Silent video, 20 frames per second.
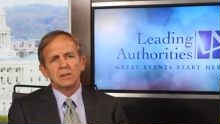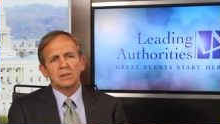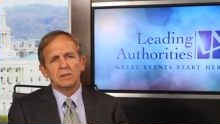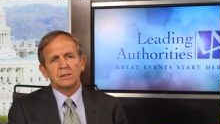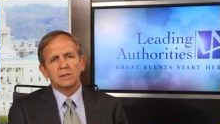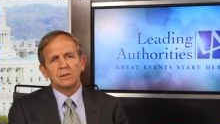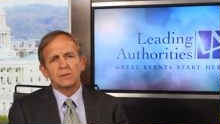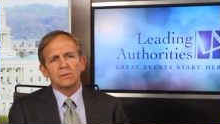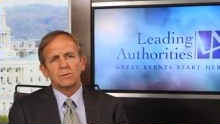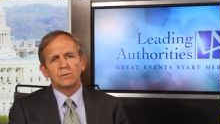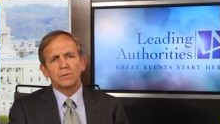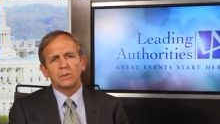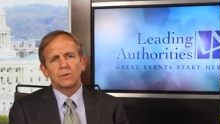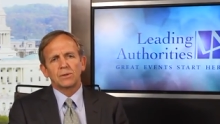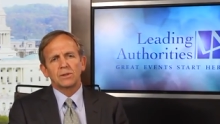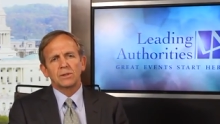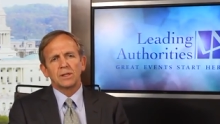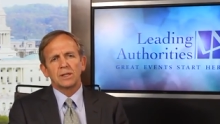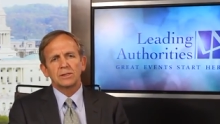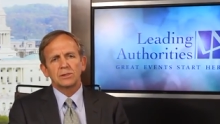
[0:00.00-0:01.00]
uh,
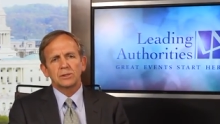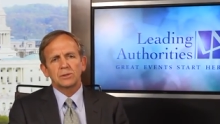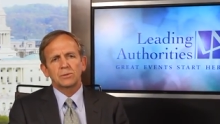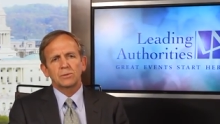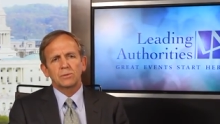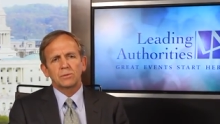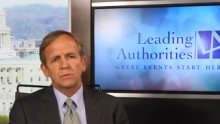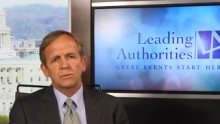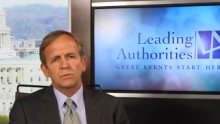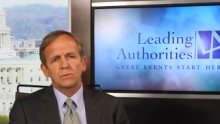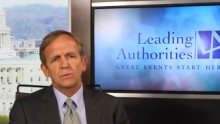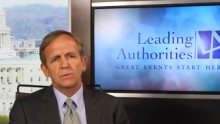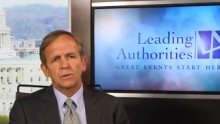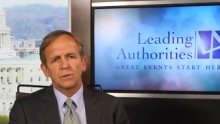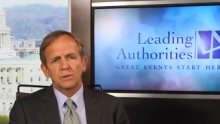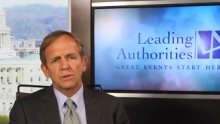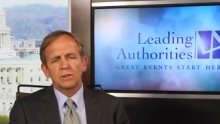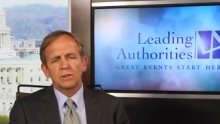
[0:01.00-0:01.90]
where the lights were